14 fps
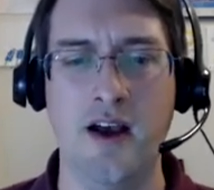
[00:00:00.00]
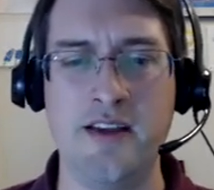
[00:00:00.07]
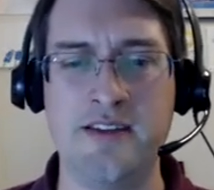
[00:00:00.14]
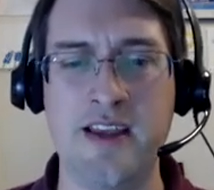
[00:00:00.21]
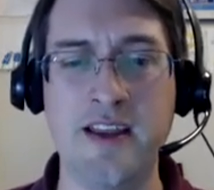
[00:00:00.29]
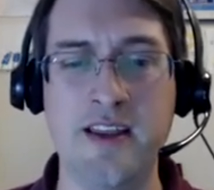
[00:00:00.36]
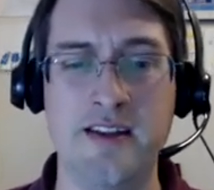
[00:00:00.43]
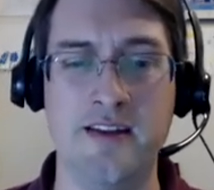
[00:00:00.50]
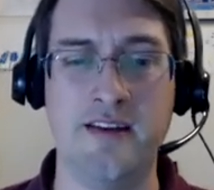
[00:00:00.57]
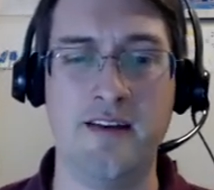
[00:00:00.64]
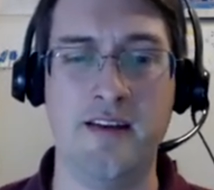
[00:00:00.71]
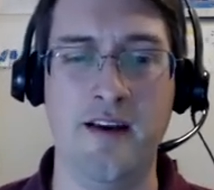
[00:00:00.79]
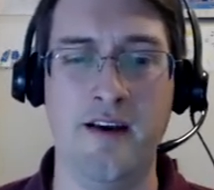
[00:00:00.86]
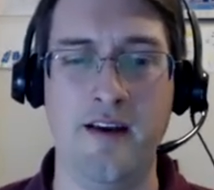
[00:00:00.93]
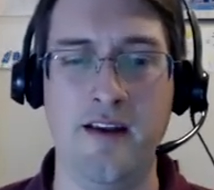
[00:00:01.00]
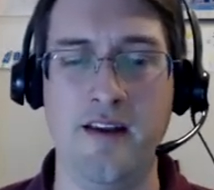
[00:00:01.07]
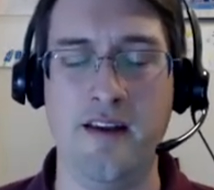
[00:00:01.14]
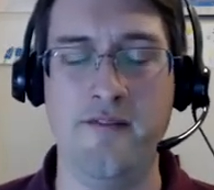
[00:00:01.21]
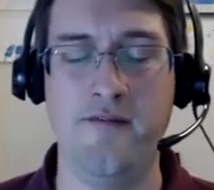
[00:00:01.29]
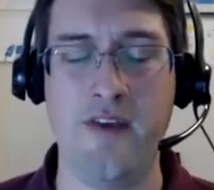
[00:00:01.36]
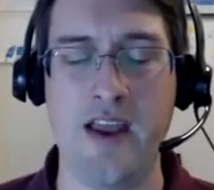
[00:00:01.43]
Second
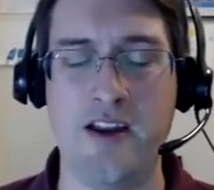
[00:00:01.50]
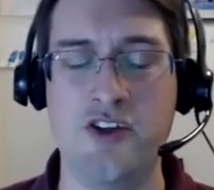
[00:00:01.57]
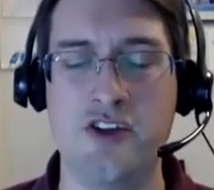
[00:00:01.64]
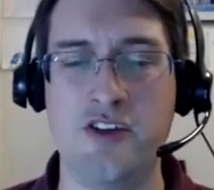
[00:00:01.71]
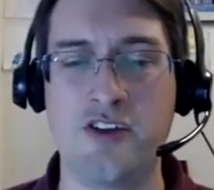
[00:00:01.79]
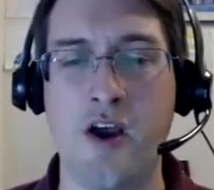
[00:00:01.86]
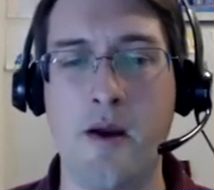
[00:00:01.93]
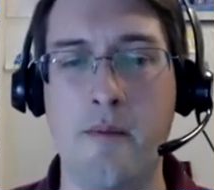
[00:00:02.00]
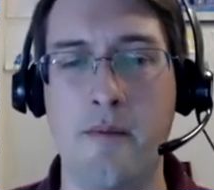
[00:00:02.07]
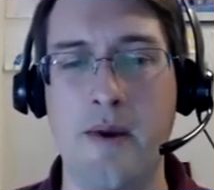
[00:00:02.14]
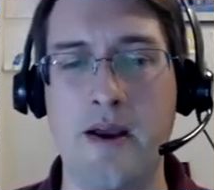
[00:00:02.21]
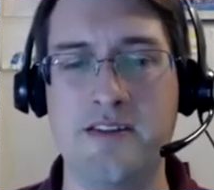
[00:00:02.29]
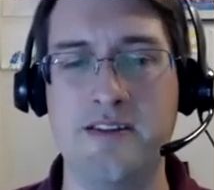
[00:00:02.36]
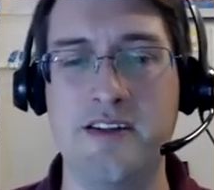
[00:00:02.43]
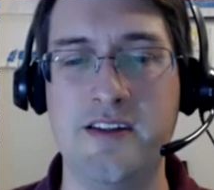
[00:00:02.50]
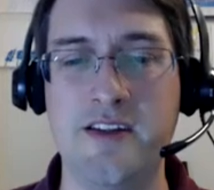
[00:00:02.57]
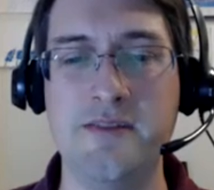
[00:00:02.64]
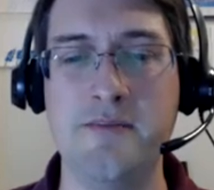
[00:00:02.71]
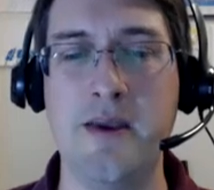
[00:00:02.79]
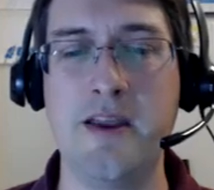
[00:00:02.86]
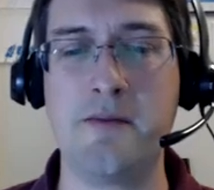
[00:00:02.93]
advantage of this compromise is it
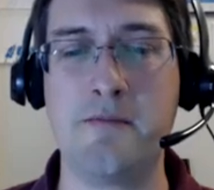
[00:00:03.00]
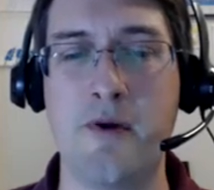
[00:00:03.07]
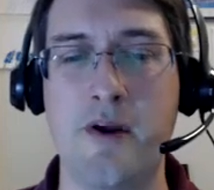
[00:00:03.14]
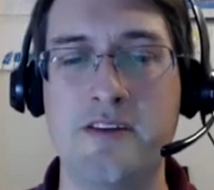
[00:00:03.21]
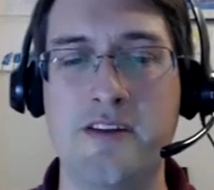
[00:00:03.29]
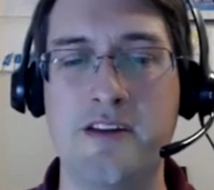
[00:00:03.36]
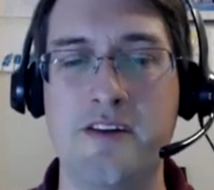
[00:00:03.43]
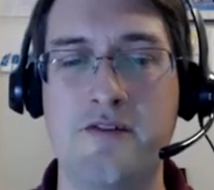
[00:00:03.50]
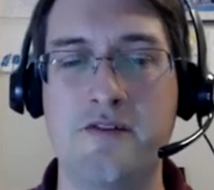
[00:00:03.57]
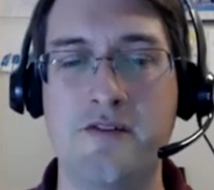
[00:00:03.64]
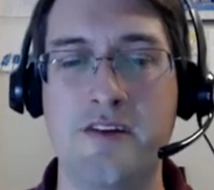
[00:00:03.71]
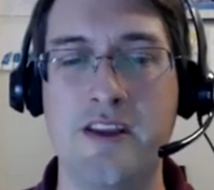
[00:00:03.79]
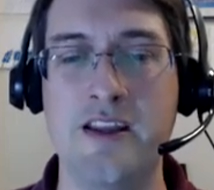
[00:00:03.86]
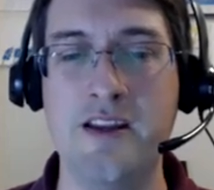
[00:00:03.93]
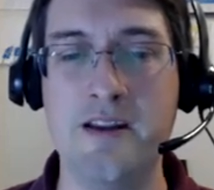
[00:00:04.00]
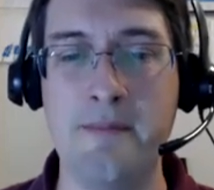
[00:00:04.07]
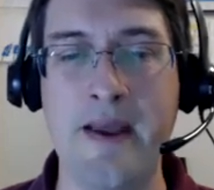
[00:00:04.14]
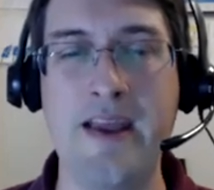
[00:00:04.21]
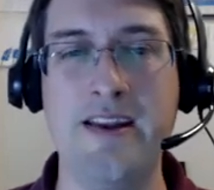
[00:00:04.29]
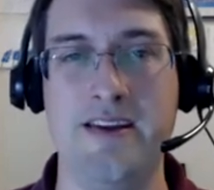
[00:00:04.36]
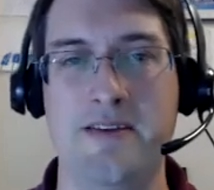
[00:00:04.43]
does make the president
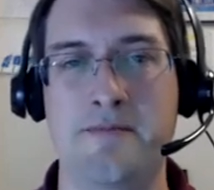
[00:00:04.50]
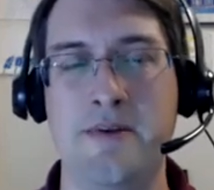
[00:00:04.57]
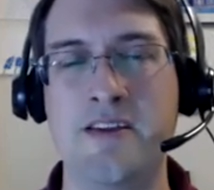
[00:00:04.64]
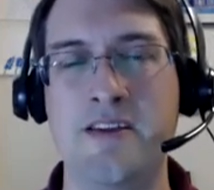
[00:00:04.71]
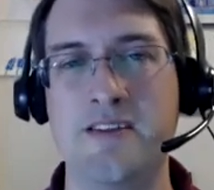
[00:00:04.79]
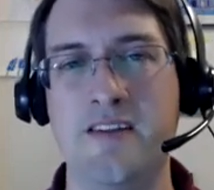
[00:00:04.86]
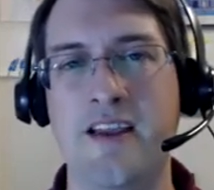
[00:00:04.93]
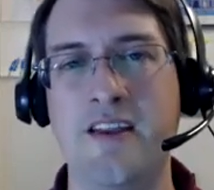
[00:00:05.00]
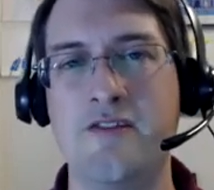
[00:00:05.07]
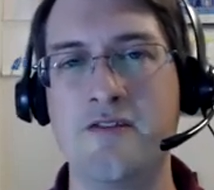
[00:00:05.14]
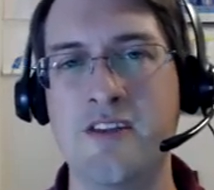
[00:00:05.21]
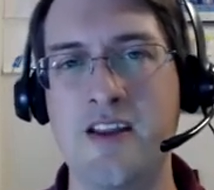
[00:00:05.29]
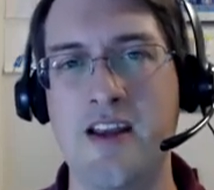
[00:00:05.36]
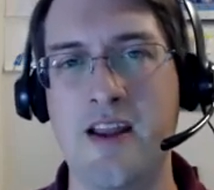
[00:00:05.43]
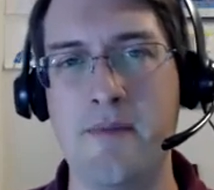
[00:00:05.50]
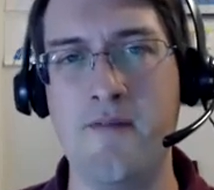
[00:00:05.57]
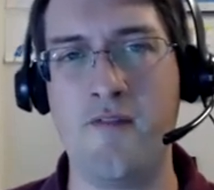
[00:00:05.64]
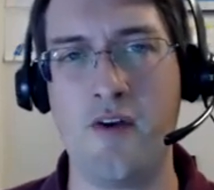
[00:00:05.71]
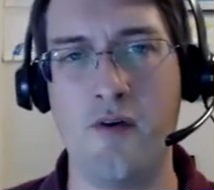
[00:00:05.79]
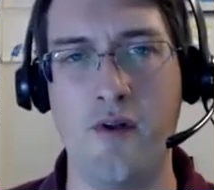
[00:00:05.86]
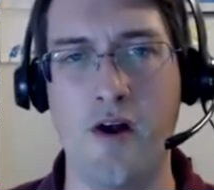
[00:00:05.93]
independent because electors cannot be
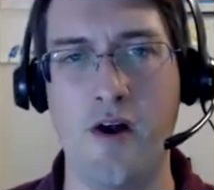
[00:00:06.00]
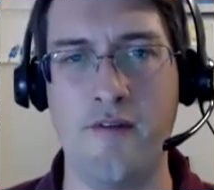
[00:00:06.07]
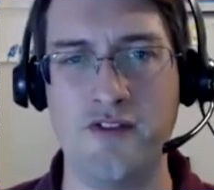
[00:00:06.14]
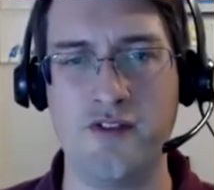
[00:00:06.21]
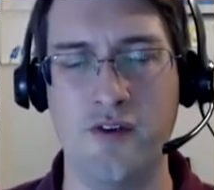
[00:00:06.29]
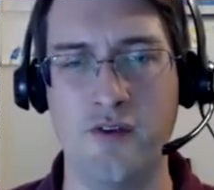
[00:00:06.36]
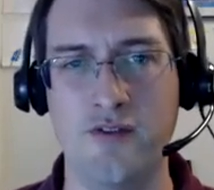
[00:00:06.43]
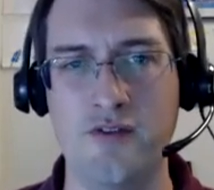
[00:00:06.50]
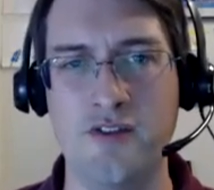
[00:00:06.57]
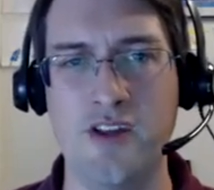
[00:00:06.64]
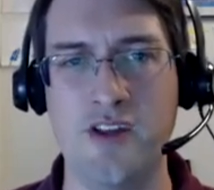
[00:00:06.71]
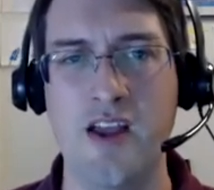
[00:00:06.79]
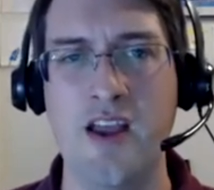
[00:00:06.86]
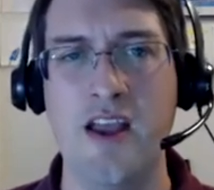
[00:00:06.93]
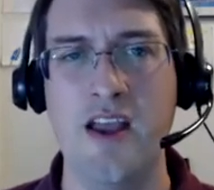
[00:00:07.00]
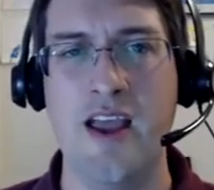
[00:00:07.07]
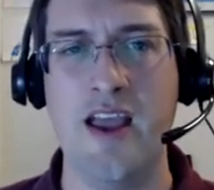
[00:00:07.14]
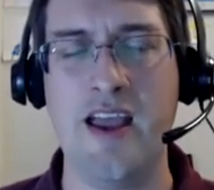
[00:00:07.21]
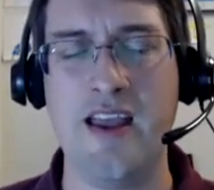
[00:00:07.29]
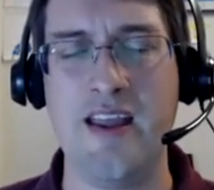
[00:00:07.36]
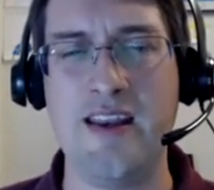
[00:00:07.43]
federal office holders.
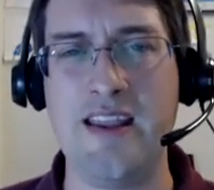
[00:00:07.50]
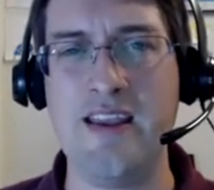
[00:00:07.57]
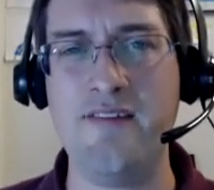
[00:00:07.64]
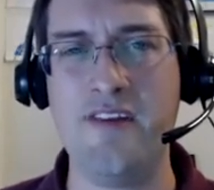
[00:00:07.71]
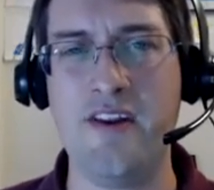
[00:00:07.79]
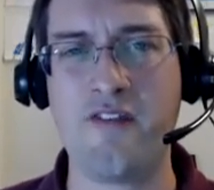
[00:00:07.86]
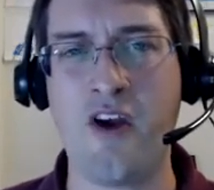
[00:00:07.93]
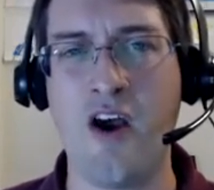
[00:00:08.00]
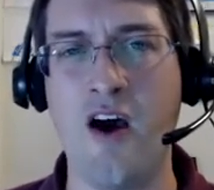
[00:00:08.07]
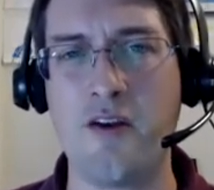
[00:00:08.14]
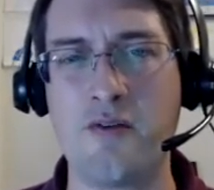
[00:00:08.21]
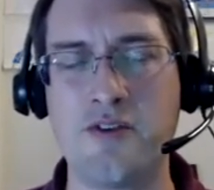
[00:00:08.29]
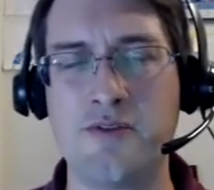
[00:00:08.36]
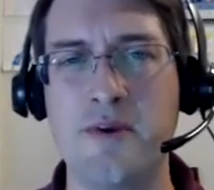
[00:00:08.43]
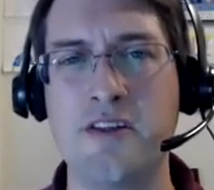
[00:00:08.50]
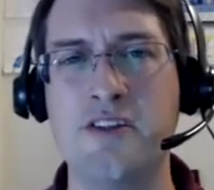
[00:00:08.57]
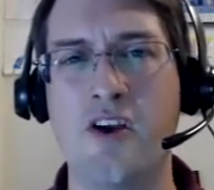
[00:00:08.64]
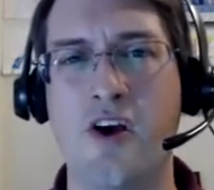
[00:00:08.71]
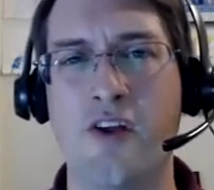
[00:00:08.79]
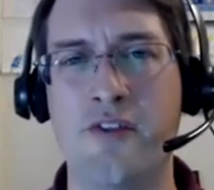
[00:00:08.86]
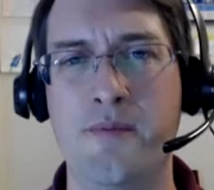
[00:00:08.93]
And even if Congress makes
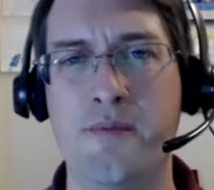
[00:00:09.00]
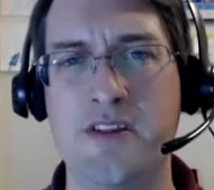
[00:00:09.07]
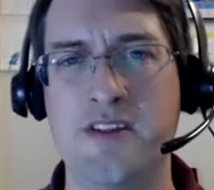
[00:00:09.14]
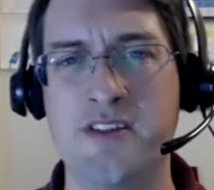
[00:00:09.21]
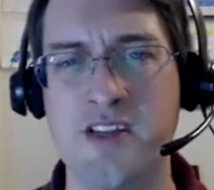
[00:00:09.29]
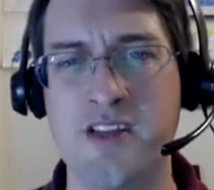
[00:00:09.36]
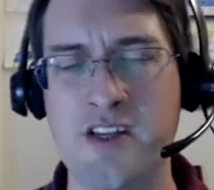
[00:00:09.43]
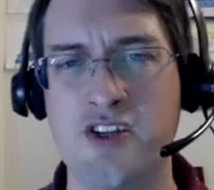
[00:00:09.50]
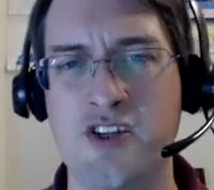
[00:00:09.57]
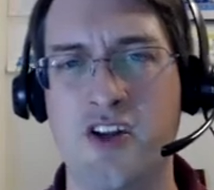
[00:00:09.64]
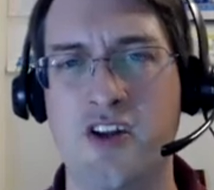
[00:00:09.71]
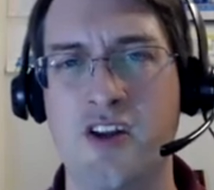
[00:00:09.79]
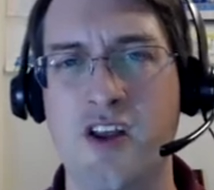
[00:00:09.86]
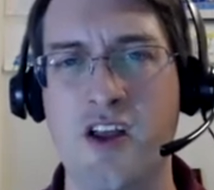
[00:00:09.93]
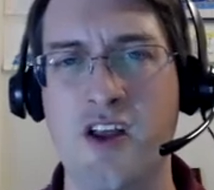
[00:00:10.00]
the ultimate decision,